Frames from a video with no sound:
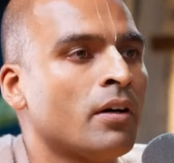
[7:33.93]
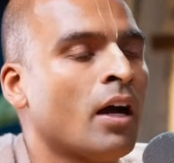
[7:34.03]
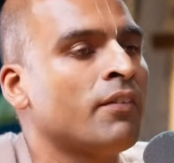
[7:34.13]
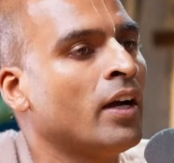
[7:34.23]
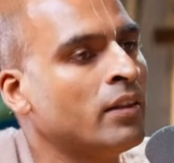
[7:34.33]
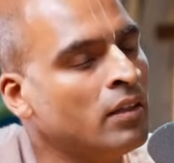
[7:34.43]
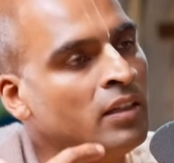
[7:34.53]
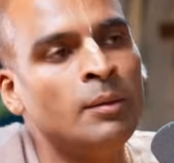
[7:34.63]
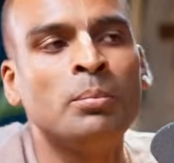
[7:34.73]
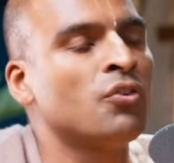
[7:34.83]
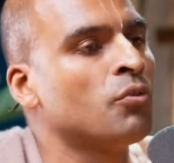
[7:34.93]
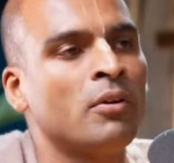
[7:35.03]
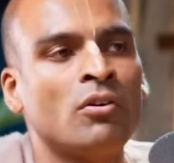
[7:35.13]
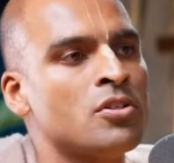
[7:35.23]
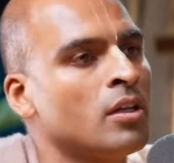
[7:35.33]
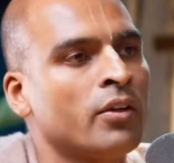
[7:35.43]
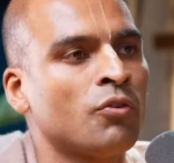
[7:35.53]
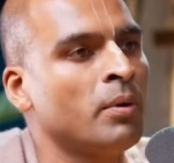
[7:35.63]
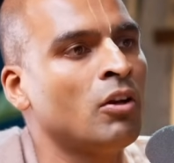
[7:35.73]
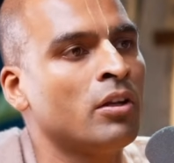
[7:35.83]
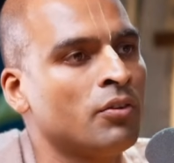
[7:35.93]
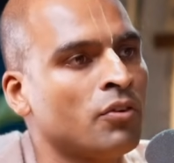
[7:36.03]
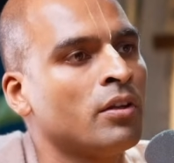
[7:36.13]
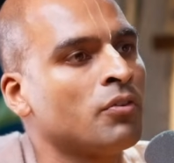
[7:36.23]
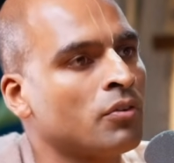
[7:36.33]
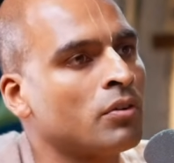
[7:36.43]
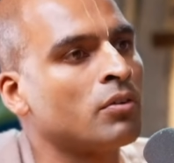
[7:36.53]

I've had the deepest spiritual experiences.